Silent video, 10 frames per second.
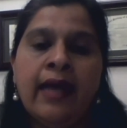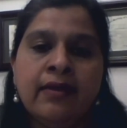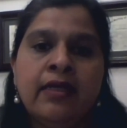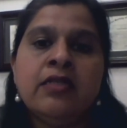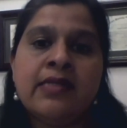
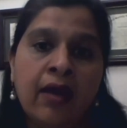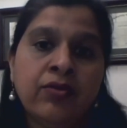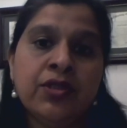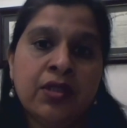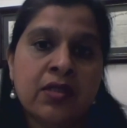in
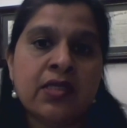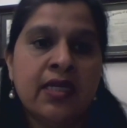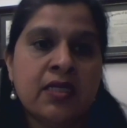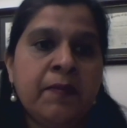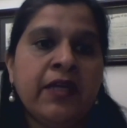South Jersey
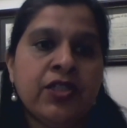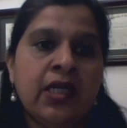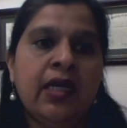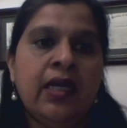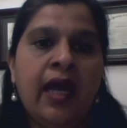
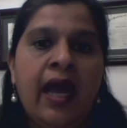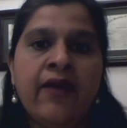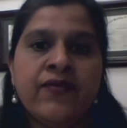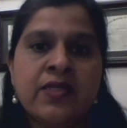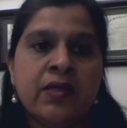especially
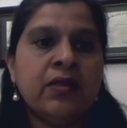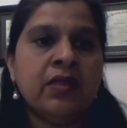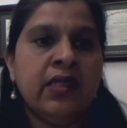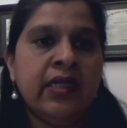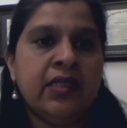have
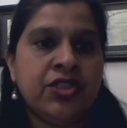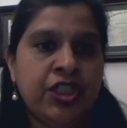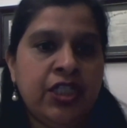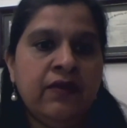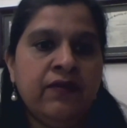certainly
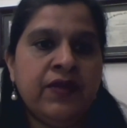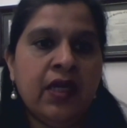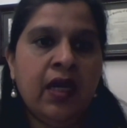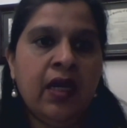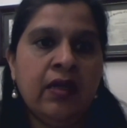achieved
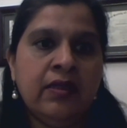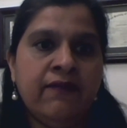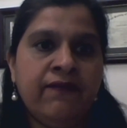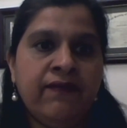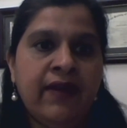the
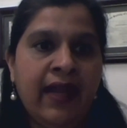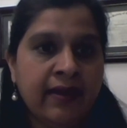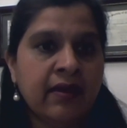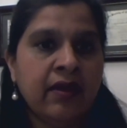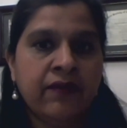
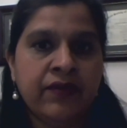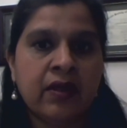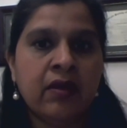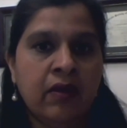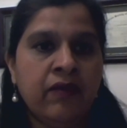flattening of the
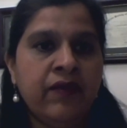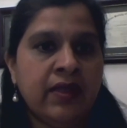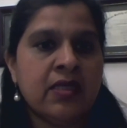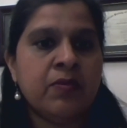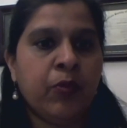curve at
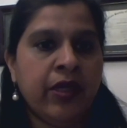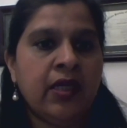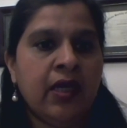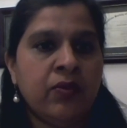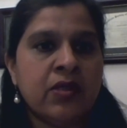this point.
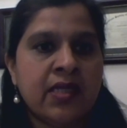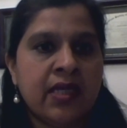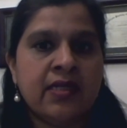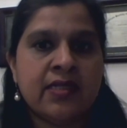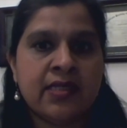I would say
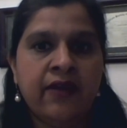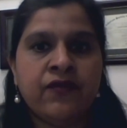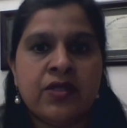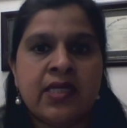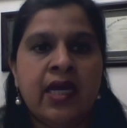it's safe
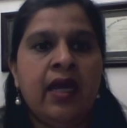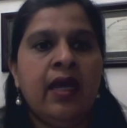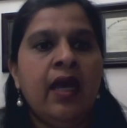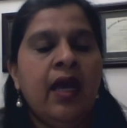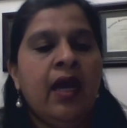to say
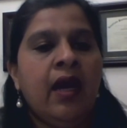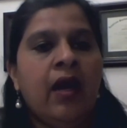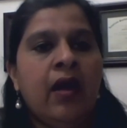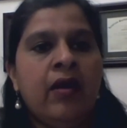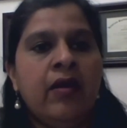
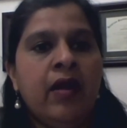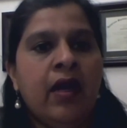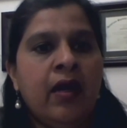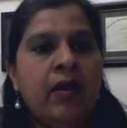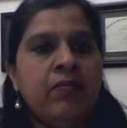
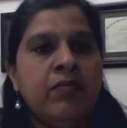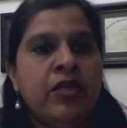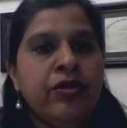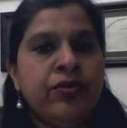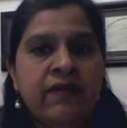our
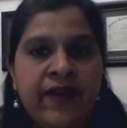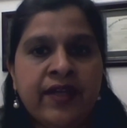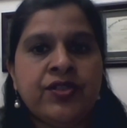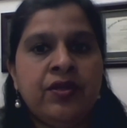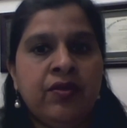new
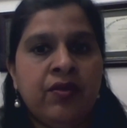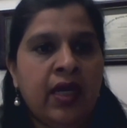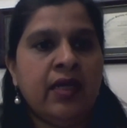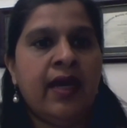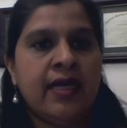infection
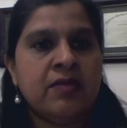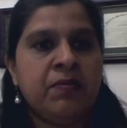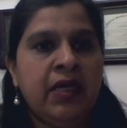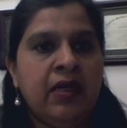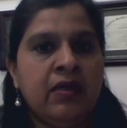rate has
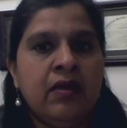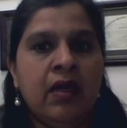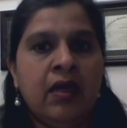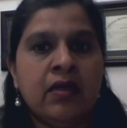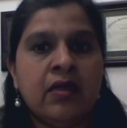been
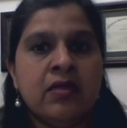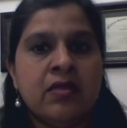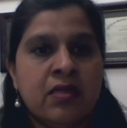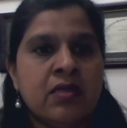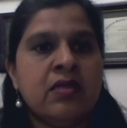
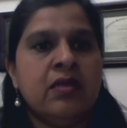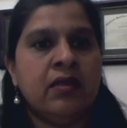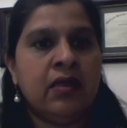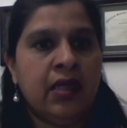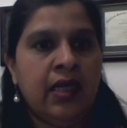
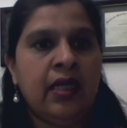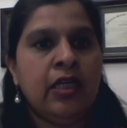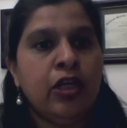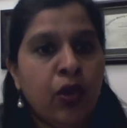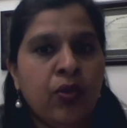consistently
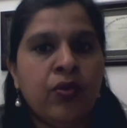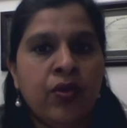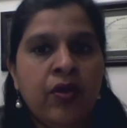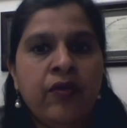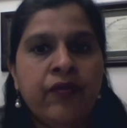low
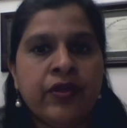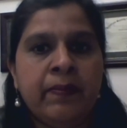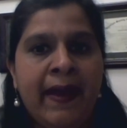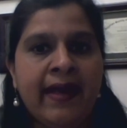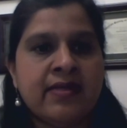for the
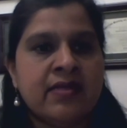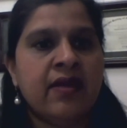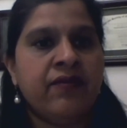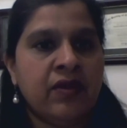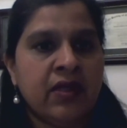past
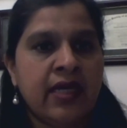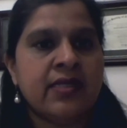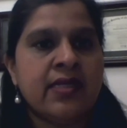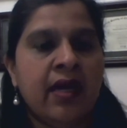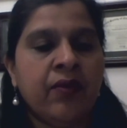several
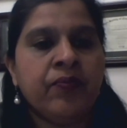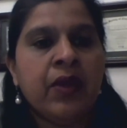days now.